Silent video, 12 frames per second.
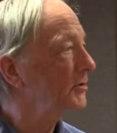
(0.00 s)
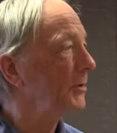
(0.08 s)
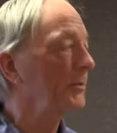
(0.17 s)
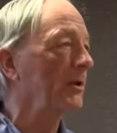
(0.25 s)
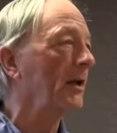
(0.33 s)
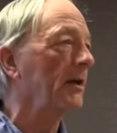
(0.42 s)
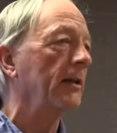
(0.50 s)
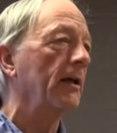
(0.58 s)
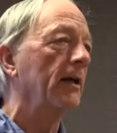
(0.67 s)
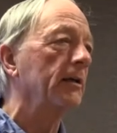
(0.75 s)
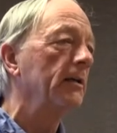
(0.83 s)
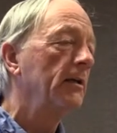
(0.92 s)
something like
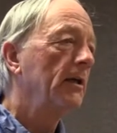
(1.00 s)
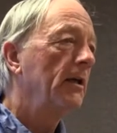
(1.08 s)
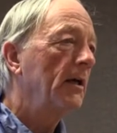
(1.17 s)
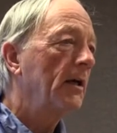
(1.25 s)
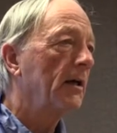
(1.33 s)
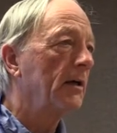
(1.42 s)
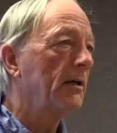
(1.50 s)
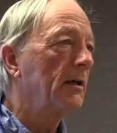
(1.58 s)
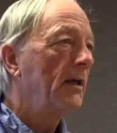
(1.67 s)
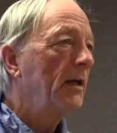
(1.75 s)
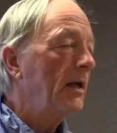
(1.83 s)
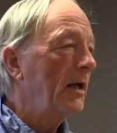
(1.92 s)
that. Uh,
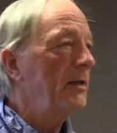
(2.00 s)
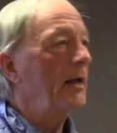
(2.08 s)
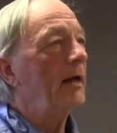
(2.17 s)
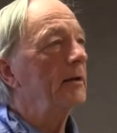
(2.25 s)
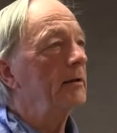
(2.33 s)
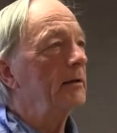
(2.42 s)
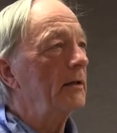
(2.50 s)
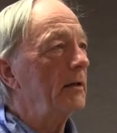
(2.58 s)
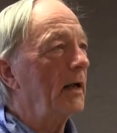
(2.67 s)
and yet,